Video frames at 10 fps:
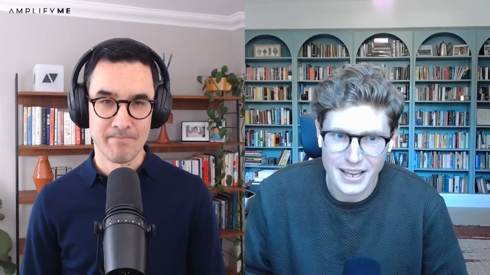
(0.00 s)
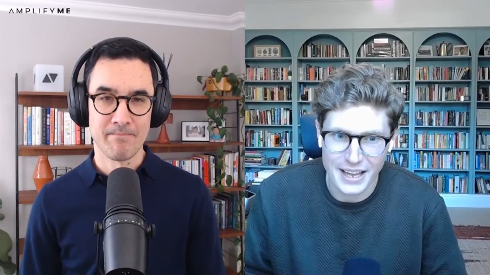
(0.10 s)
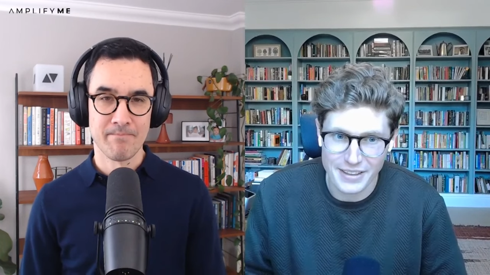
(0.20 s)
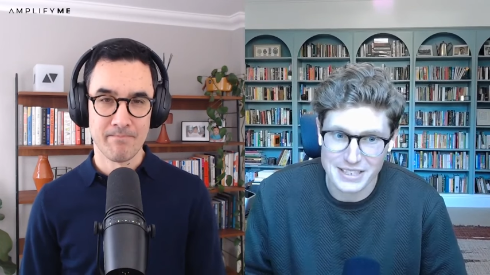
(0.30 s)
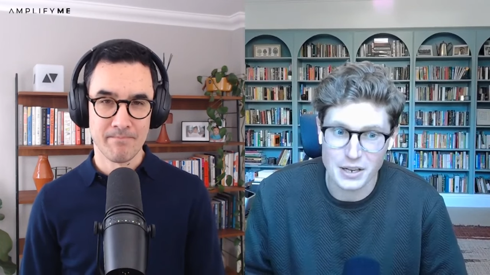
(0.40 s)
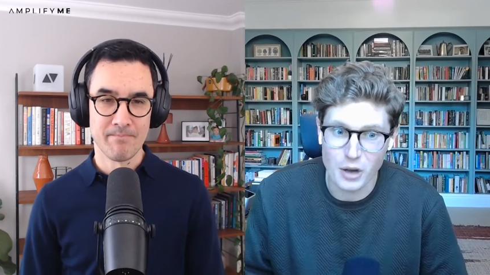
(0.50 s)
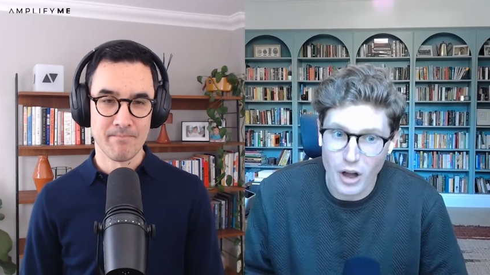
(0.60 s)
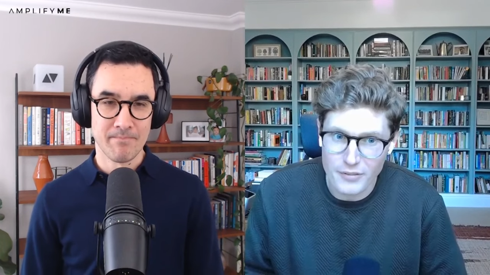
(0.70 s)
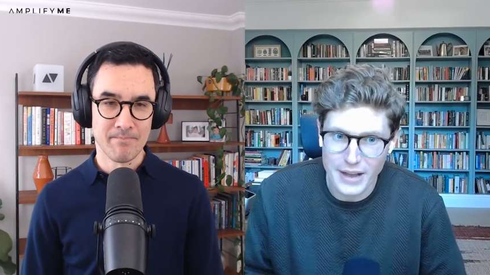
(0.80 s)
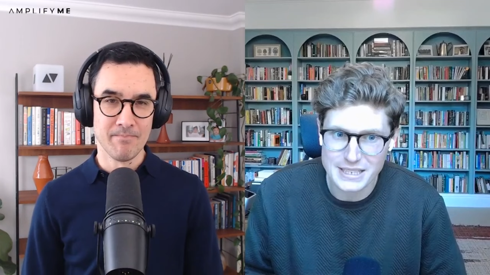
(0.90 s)
Speaker 1: and there's a
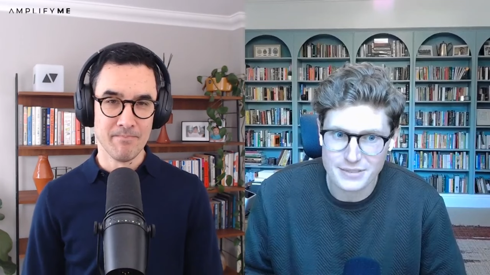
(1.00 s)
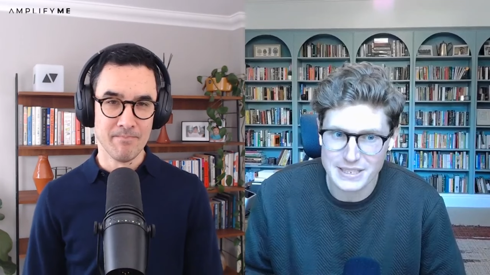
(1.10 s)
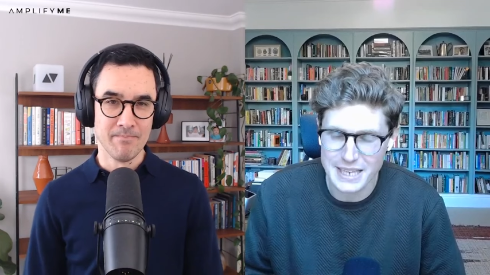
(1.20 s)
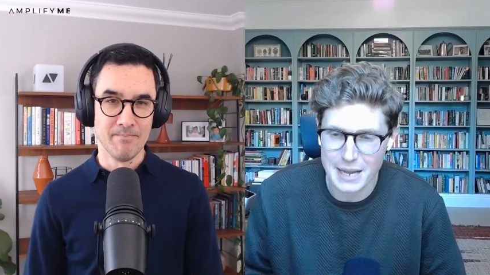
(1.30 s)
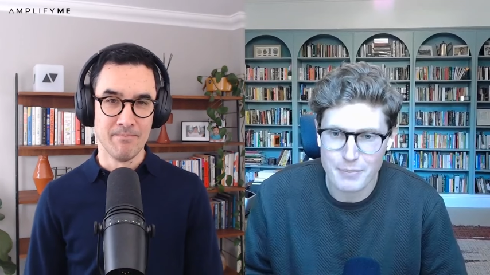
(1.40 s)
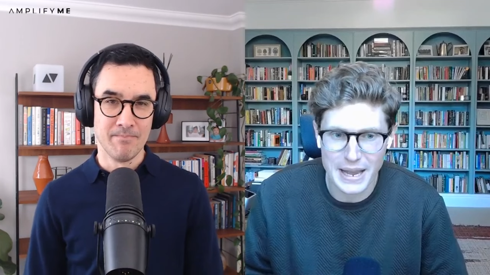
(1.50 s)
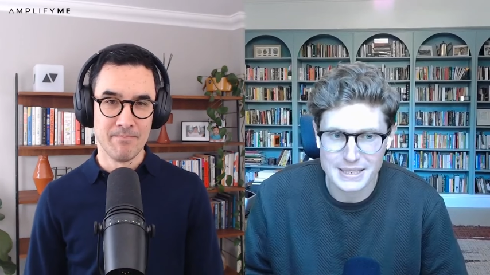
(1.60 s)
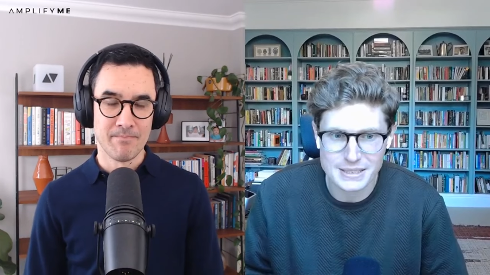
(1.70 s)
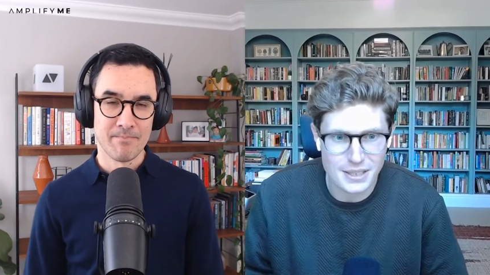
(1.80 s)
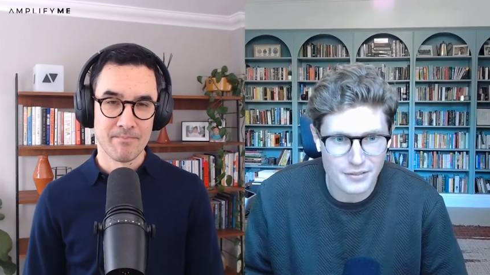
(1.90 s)
lot of activist
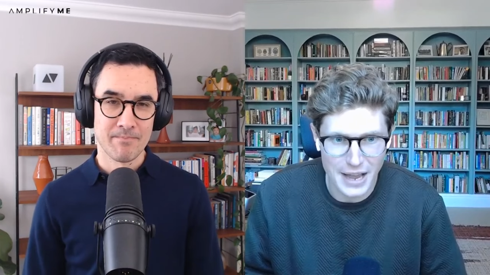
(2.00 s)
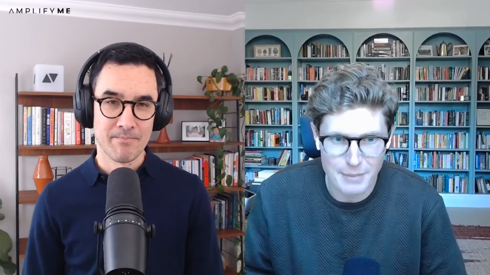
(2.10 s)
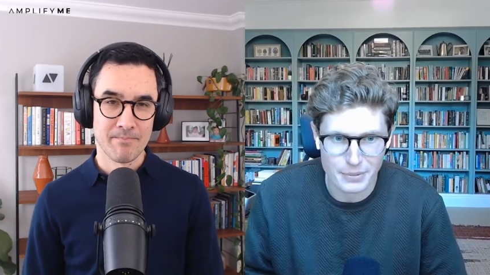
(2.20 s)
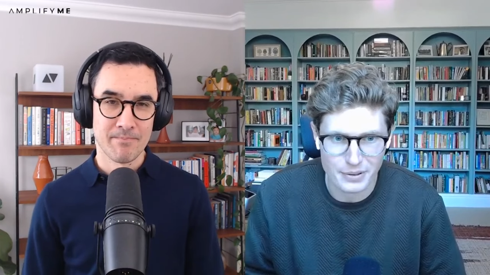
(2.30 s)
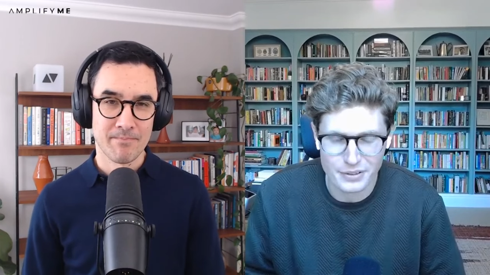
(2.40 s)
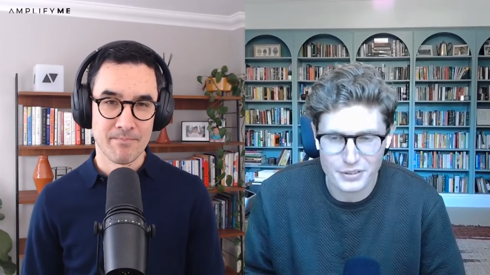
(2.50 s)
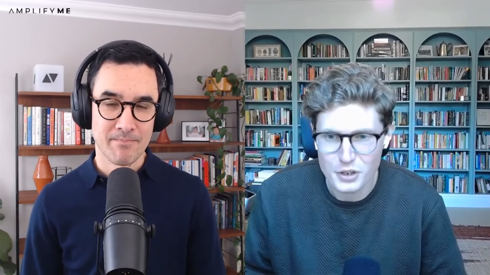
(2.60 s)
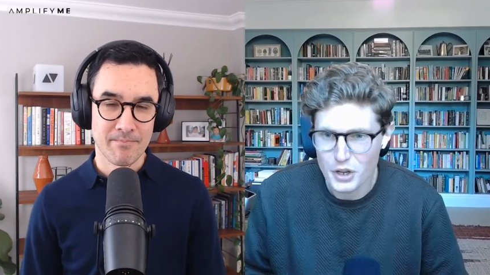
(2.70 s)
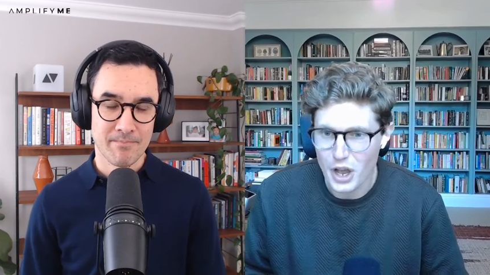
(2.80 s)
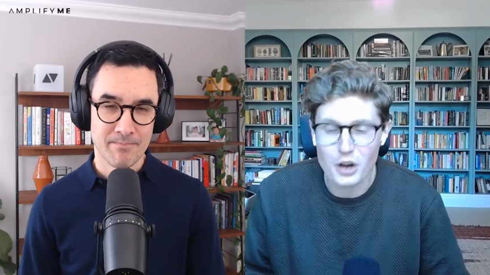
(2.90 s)
campaigns that have happened
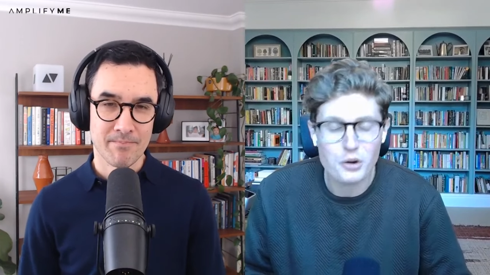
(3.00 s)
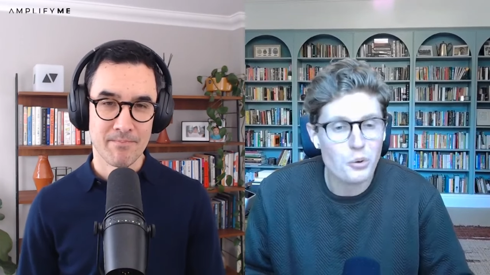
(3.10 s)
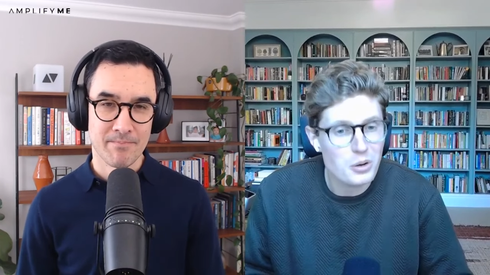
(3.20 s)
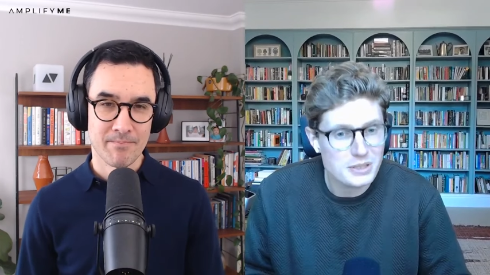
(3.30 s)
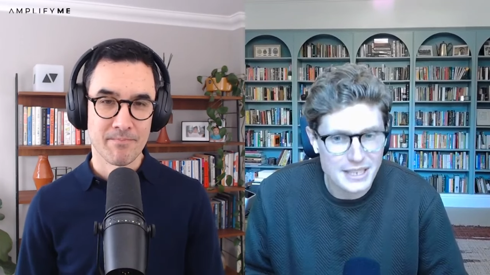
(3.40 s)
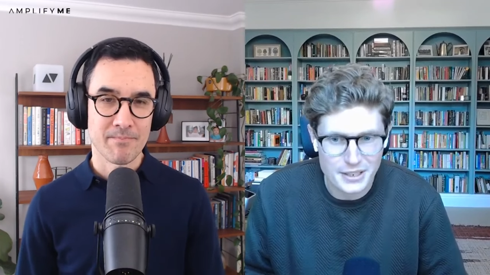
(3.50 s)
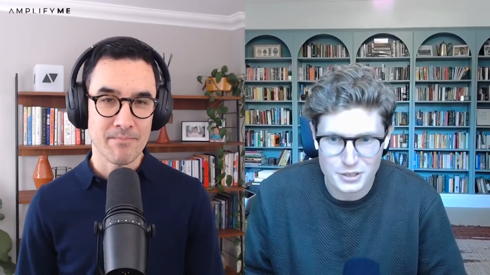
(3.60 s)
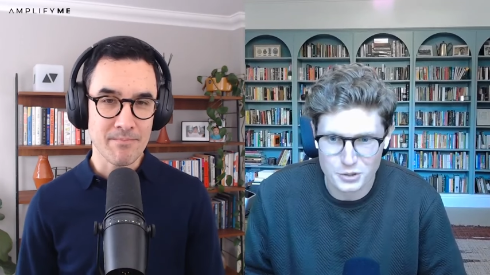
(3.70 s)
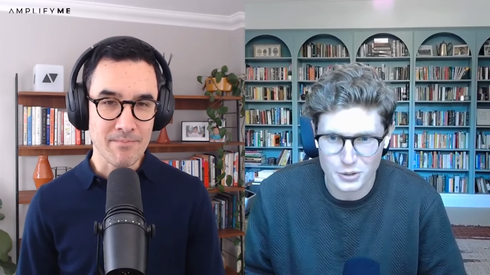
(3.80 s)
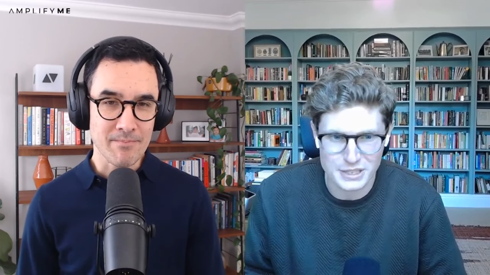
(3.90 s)
across
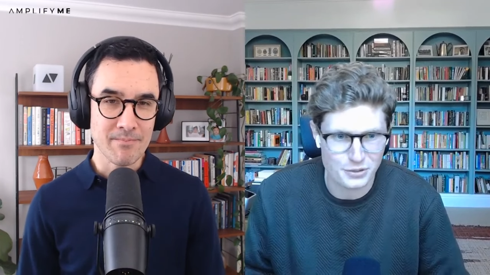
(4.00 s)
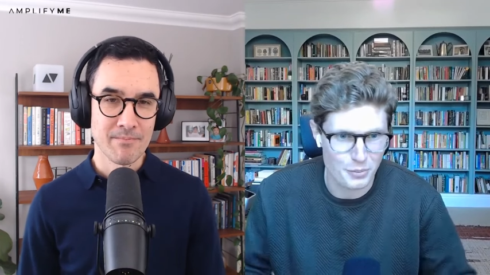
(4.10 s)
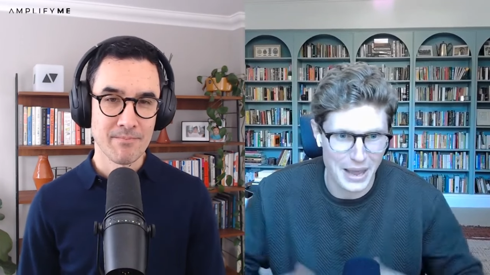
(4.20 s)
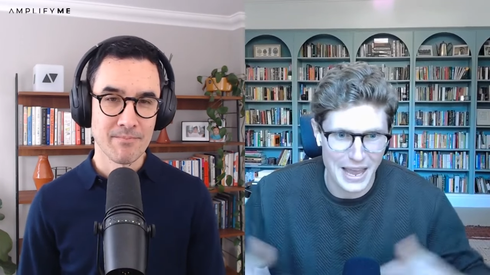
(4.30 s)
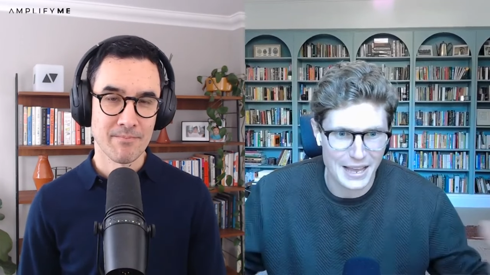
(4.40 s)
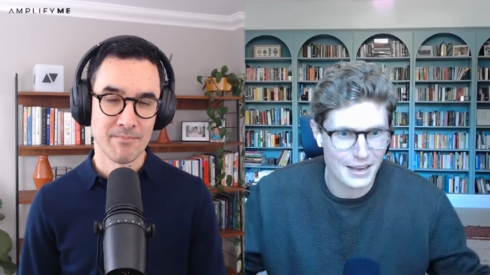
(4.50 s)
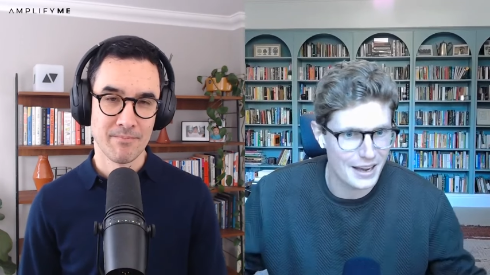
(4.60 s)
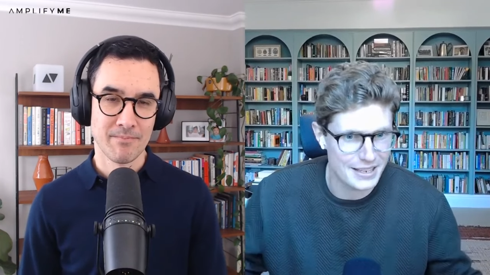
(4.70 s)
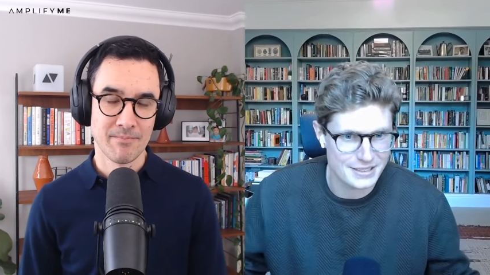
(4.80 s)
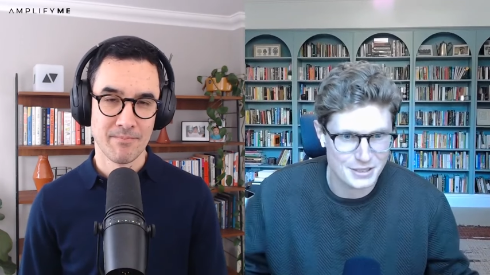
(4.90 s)
industries, from
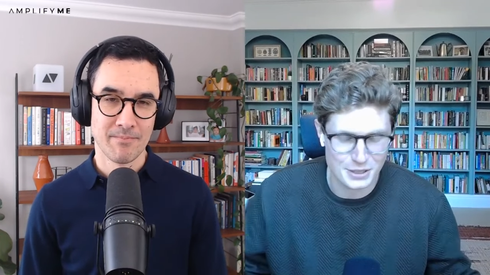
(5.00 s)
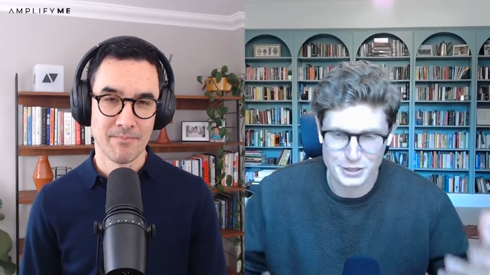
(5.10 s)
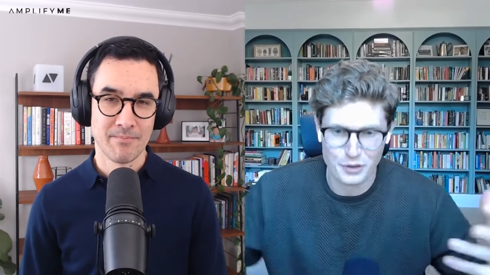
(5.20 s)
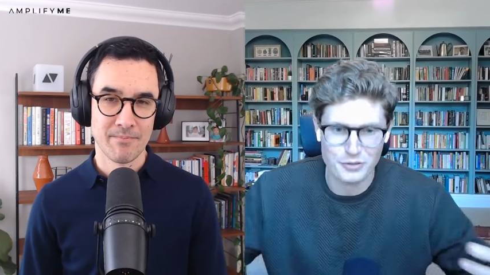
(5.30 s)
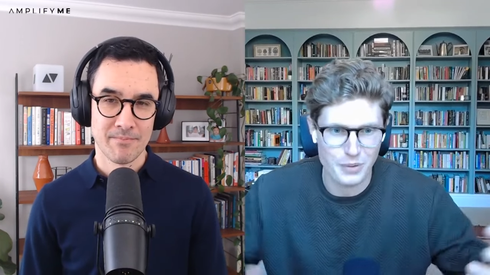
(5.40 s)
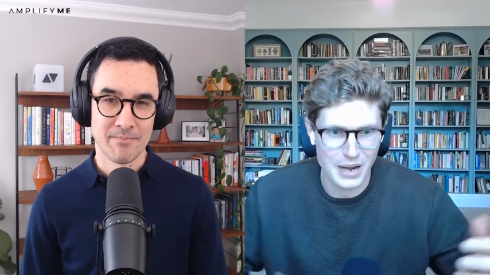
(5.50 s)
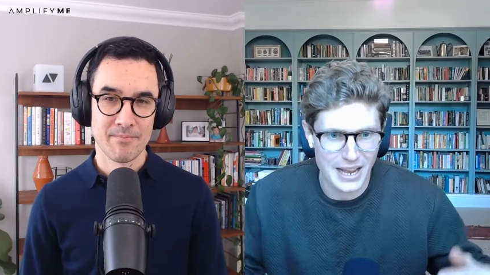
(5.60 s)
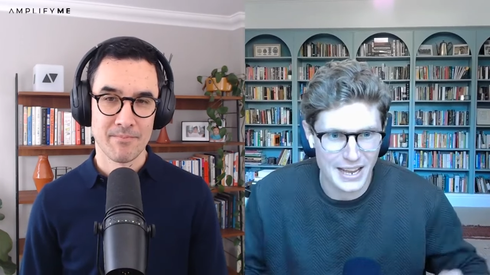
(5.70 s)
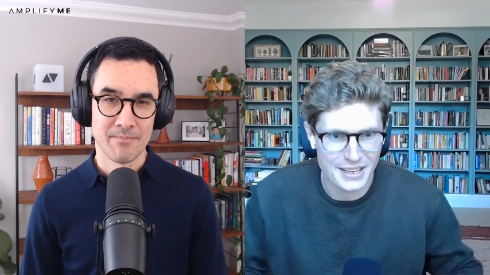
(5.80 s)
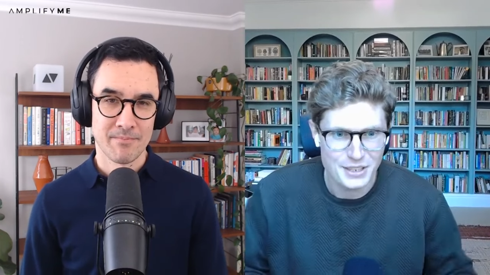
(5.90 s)
airlines to
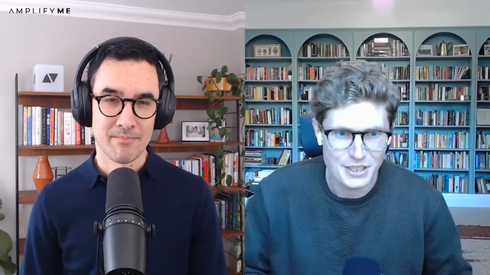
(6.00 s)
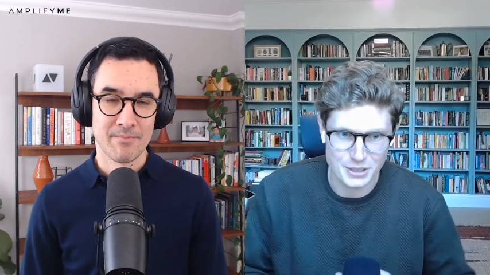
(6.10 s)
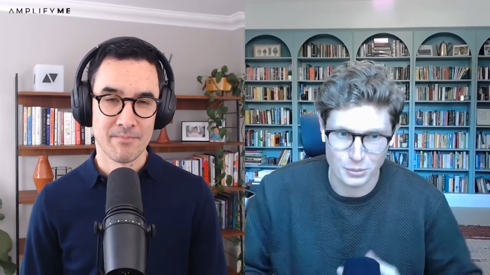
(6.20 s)
software to